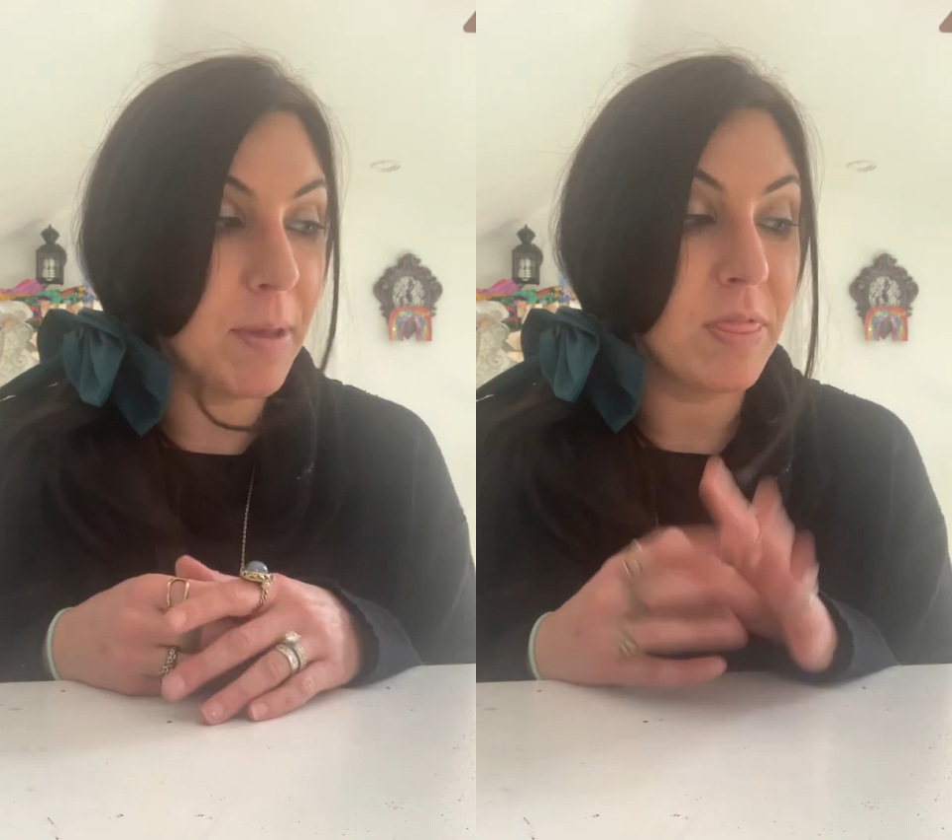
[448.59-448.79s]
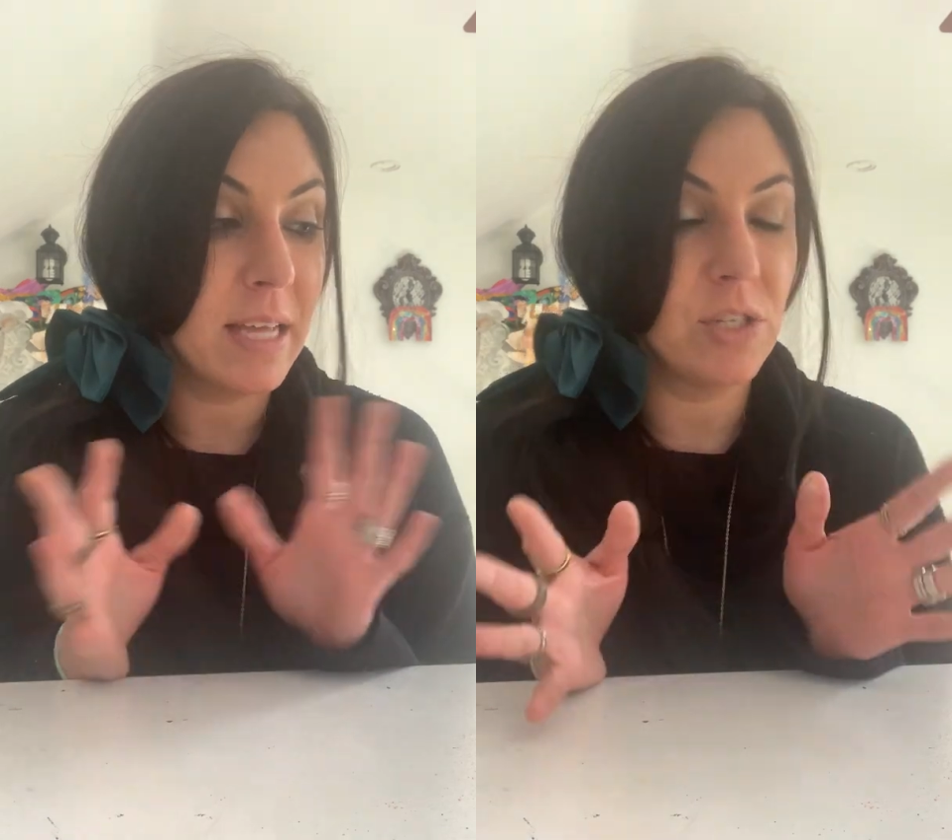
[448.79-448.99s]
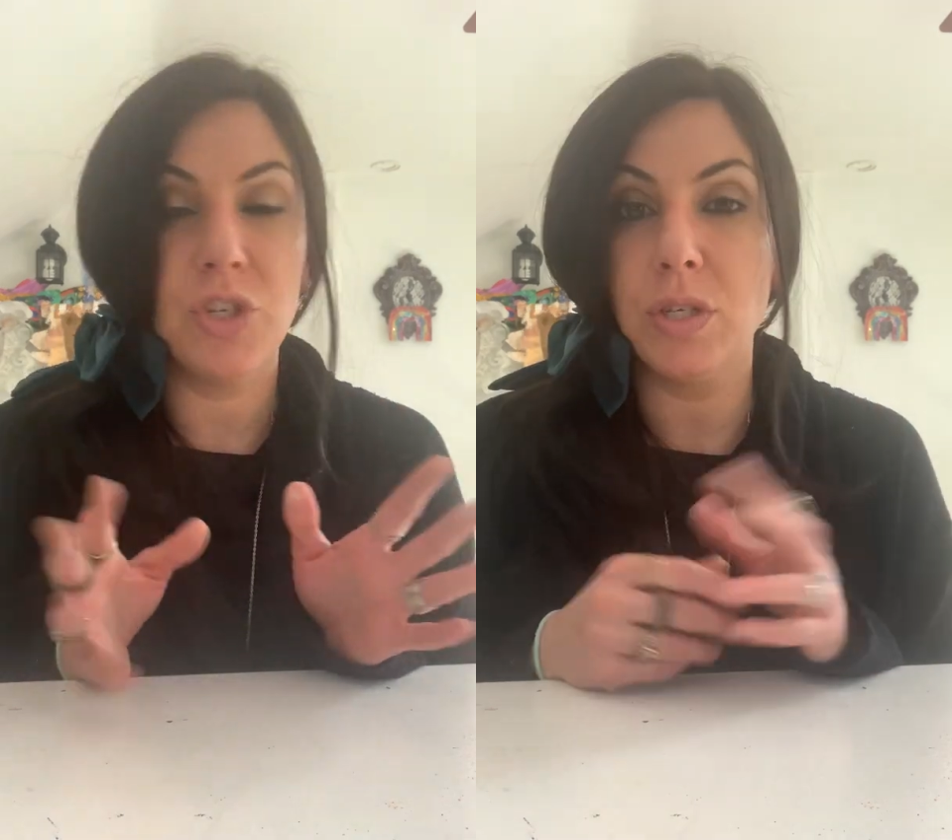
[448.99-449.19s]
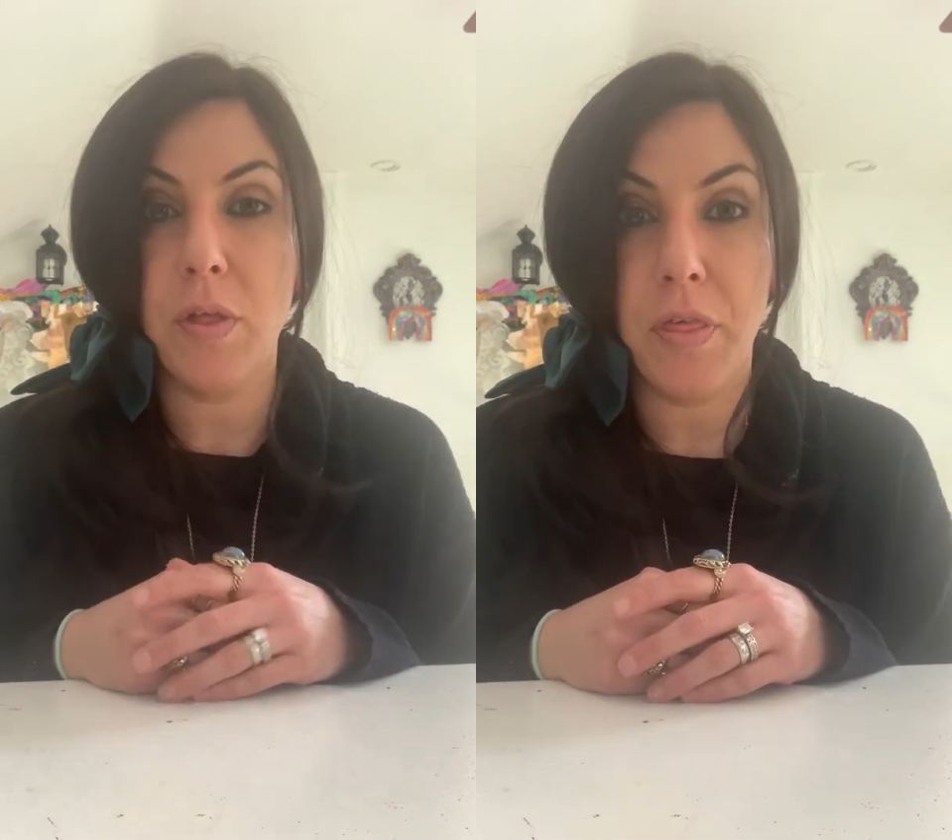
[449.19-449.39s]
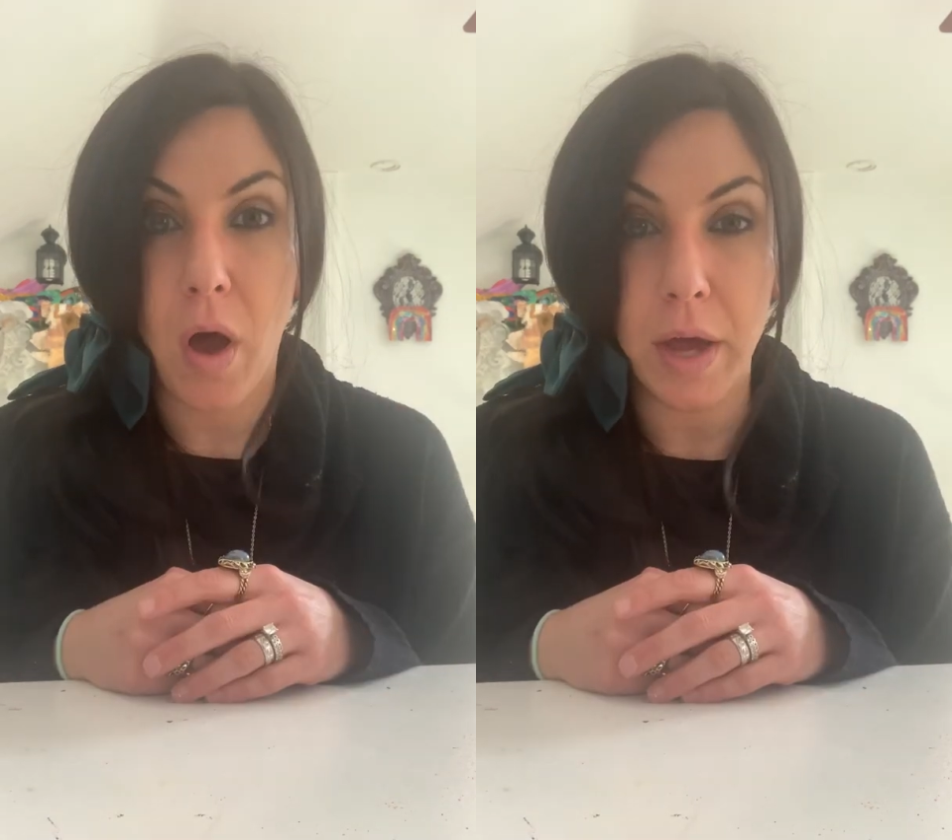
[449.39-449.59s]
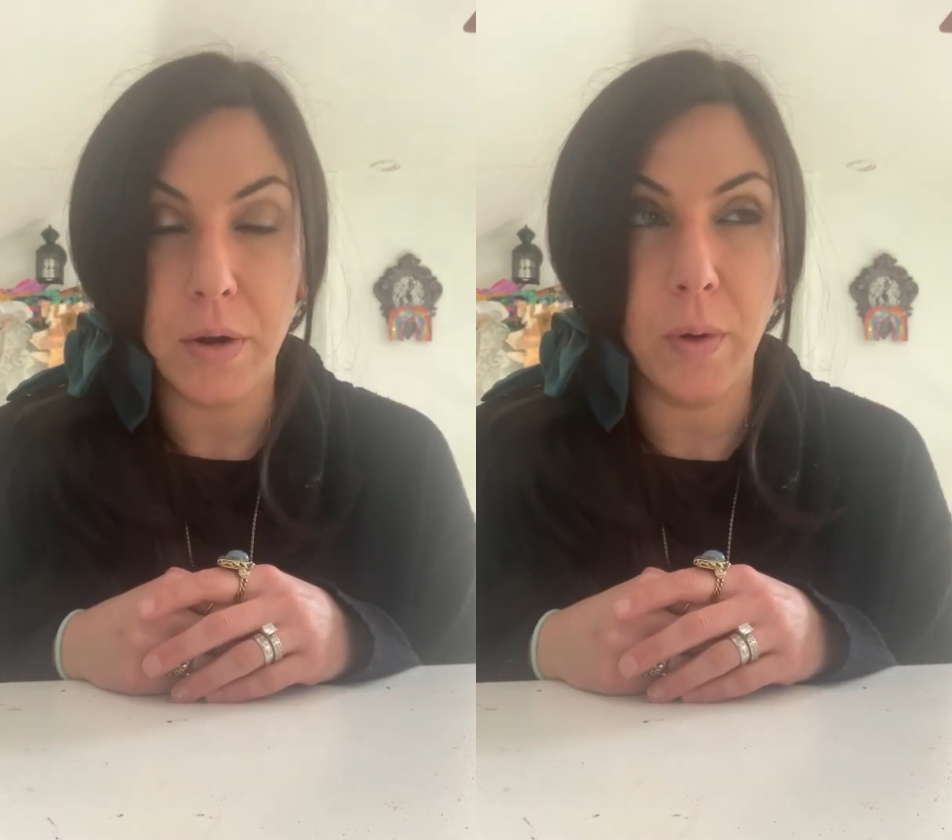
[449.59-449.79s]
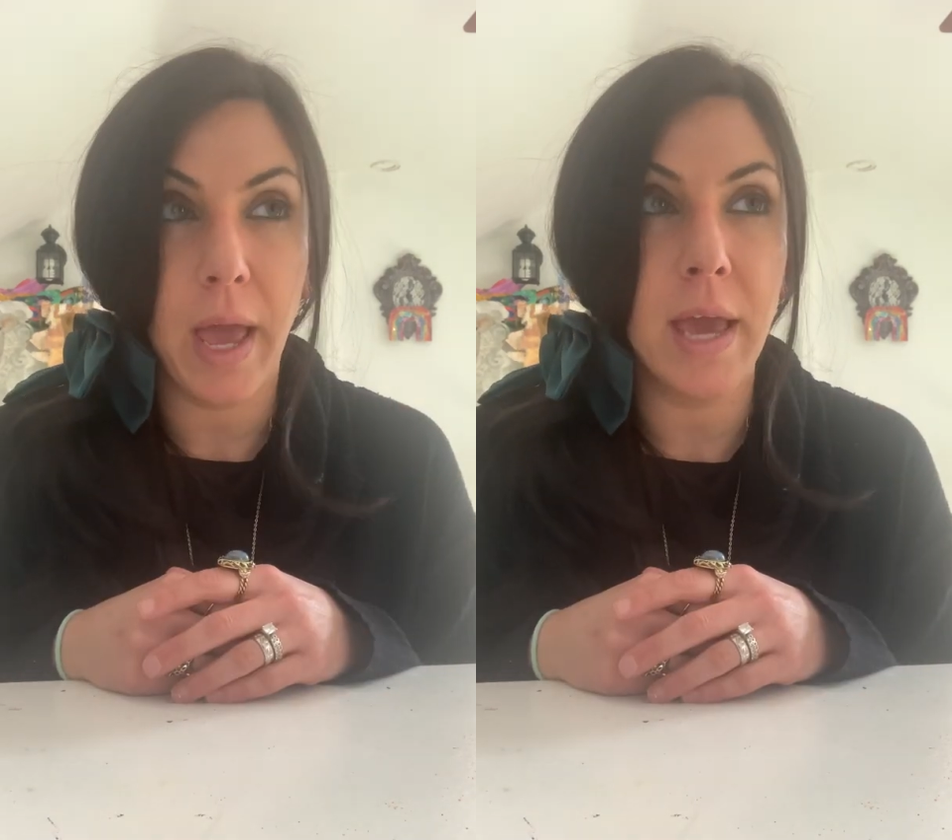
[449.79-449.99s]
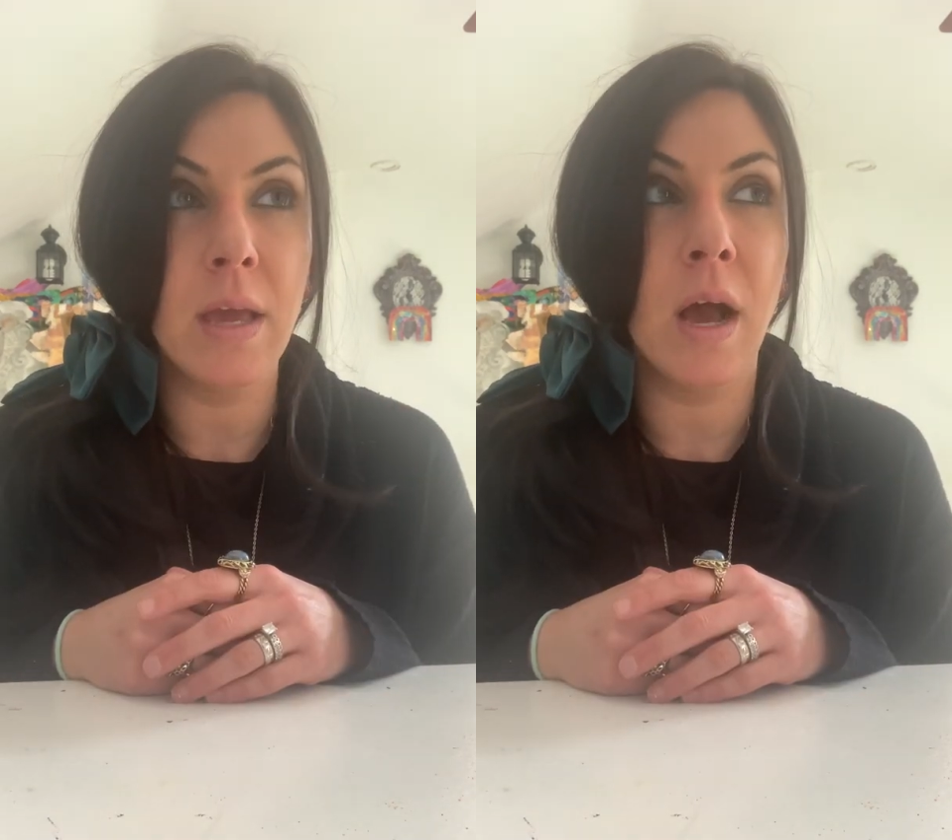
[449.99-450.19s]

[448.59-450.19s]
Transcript: but that's just a thought, okay?